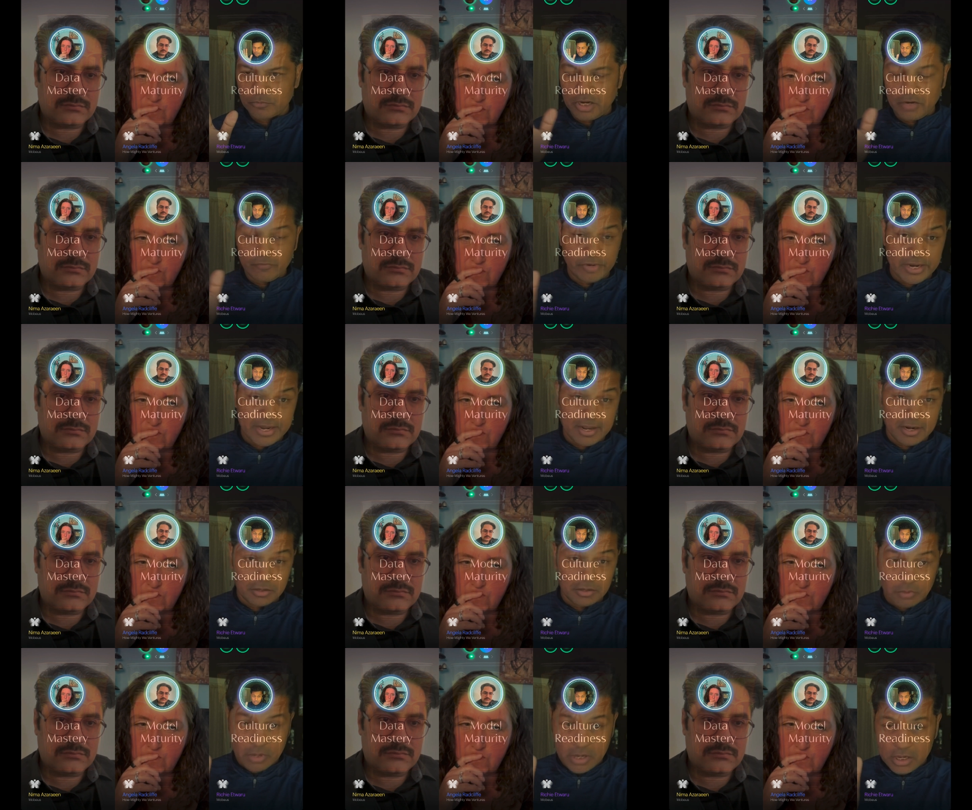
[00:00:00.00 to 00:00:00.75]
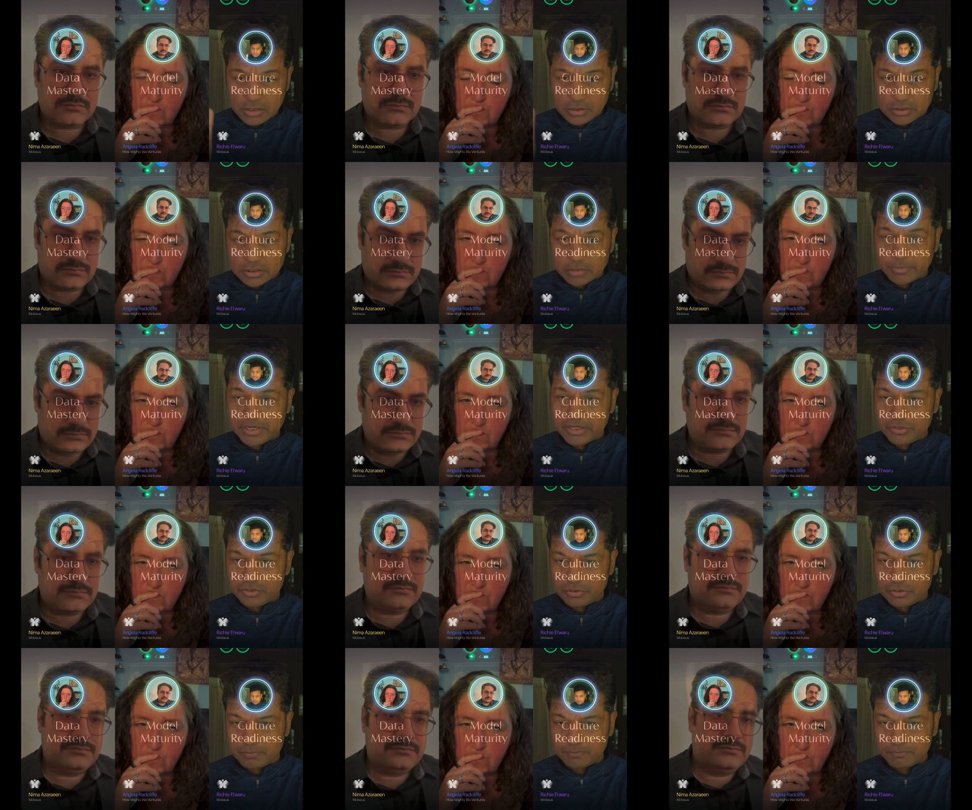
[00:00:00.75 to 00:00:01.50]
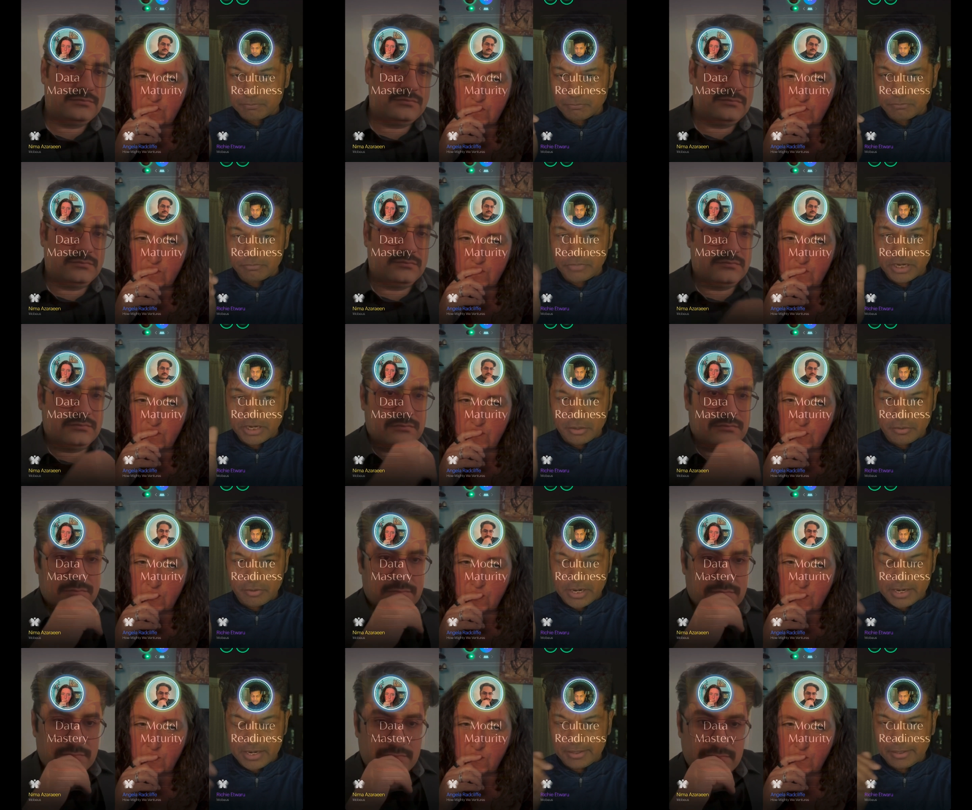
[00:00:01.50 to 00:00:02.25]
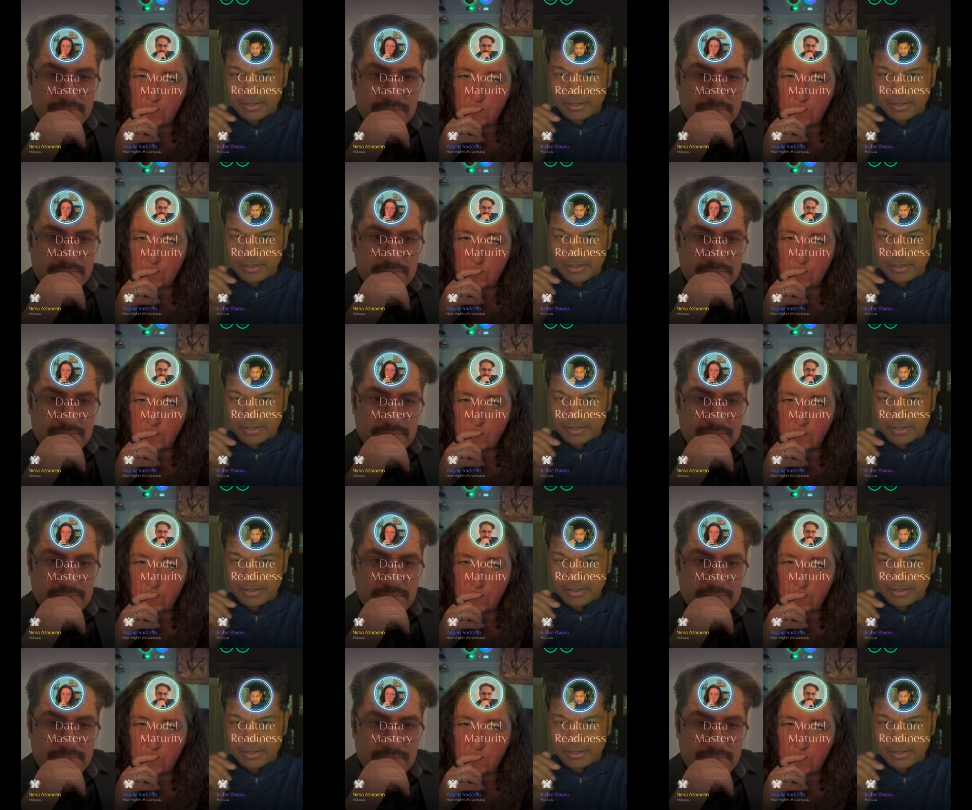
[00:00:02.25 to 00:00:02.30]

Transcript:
Speaker 1: if I get it wrong, somebody just get it right in the